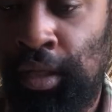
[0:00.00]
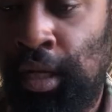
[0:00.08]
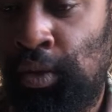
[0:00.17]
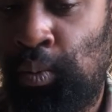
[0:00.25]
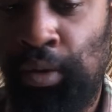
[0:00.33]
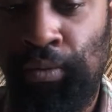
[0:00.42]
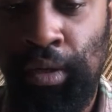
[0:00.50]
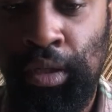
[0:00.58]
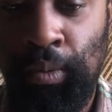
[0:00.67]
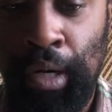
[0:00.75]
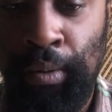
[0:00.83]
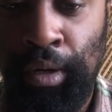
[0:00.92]
That's one
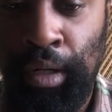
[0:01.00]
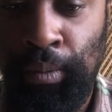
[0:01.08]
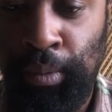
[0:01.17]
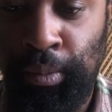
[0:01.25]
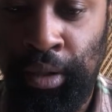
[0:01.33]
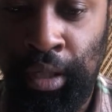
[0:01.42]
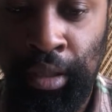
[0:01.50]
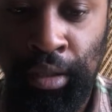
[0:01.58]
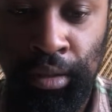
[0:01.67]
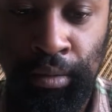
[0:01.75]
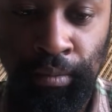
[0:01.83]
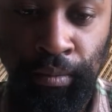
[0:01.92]
reason why we're going to be protected.